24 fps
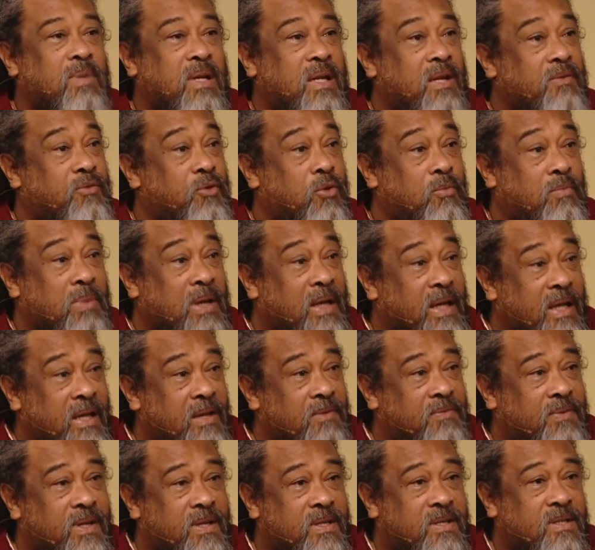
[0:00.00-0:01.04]
But if you
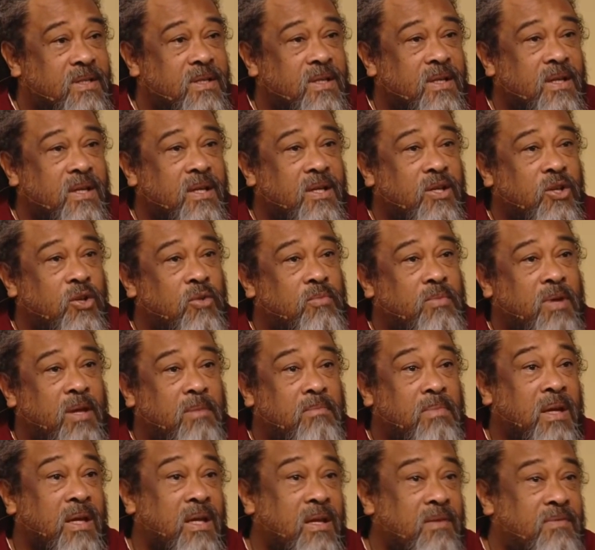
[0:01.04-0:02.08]
believe it, you
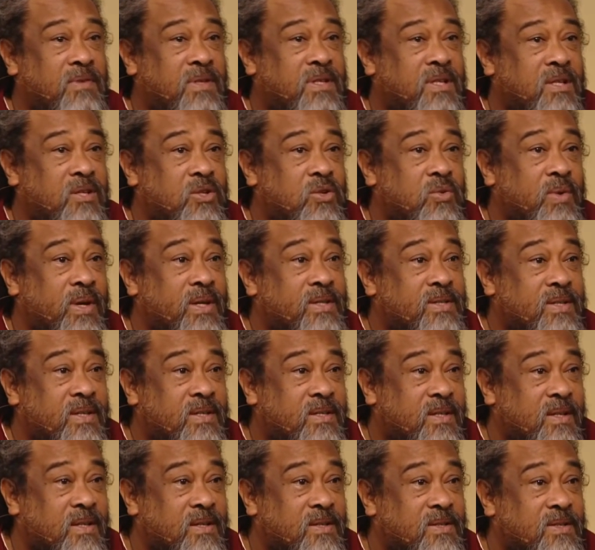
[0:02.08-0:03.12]
may believe it into
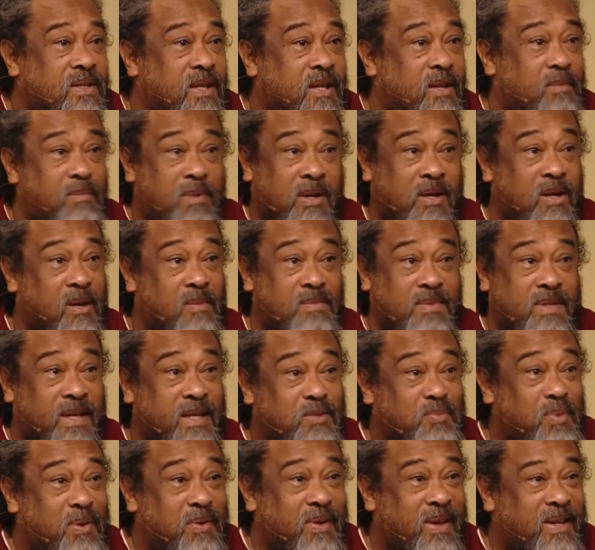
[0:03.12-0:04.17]
existence and it becomes
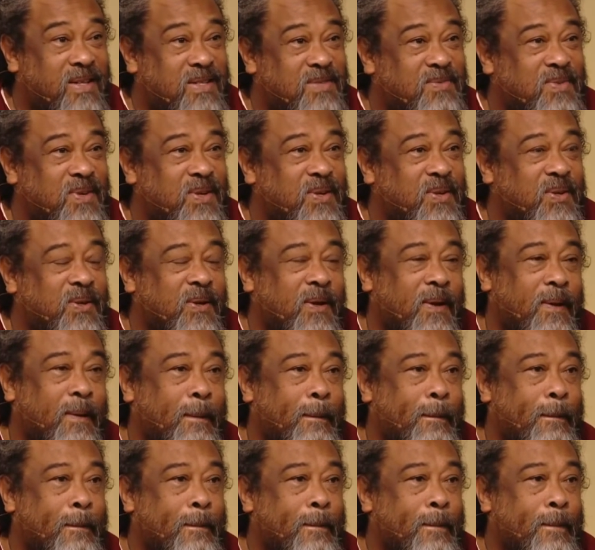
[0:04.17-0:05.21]
experience for you.
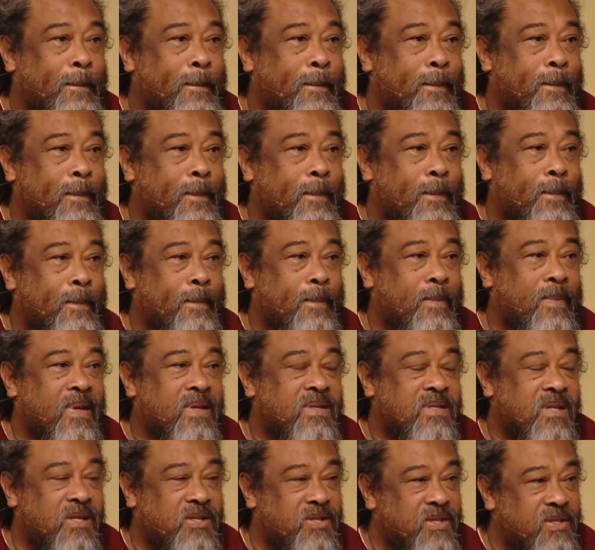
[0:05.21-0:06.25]

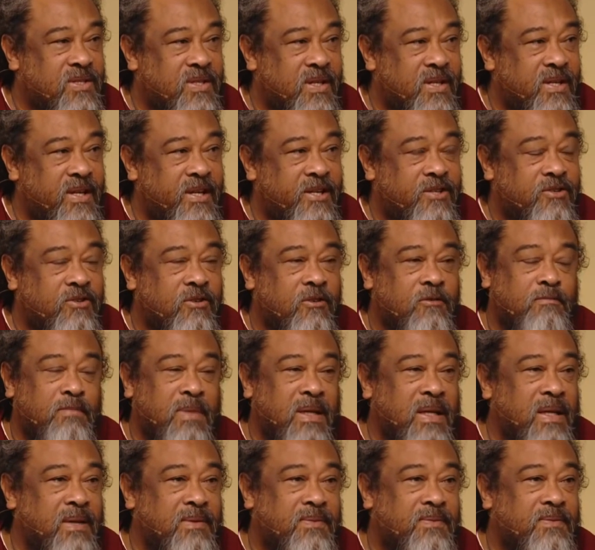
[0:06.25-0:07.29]
Such is the nature of
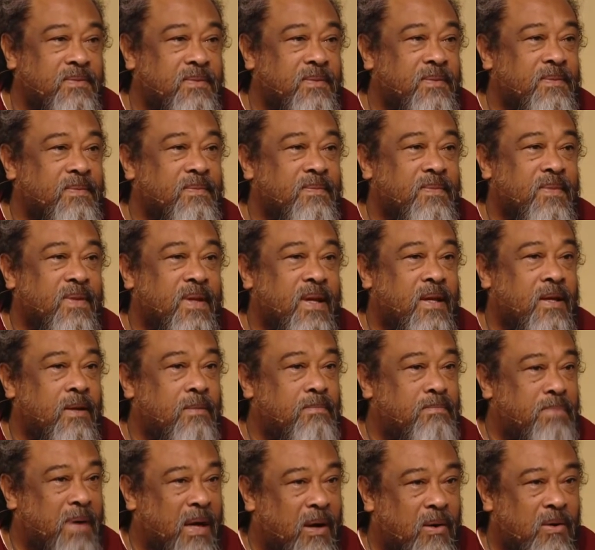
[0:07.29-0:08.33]
belief and
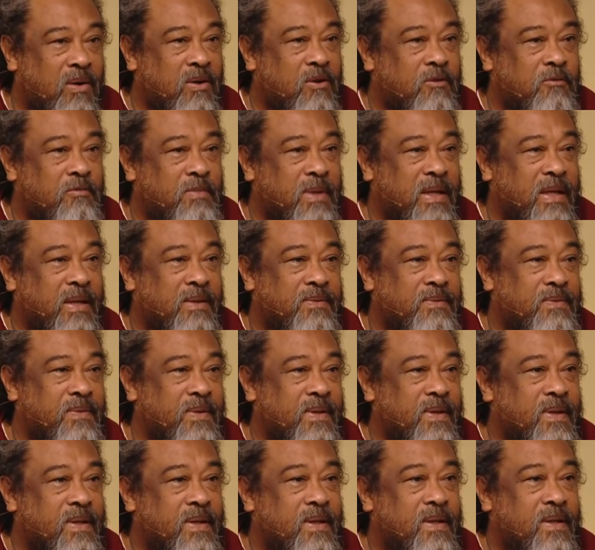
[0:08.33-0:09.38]
the power of belief.